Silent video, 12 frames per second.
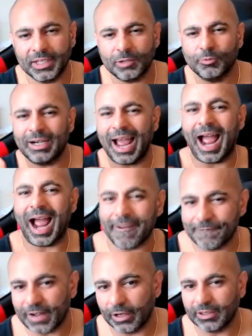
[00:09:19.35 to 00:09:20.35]
This is what I
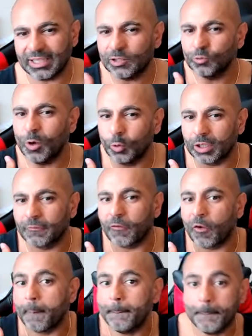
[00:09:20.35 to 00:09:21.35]
found. This is what worked
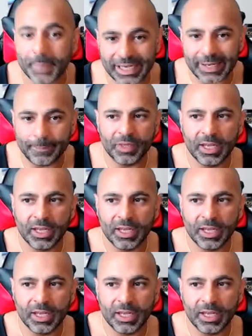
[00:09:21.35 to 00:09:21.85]
for me.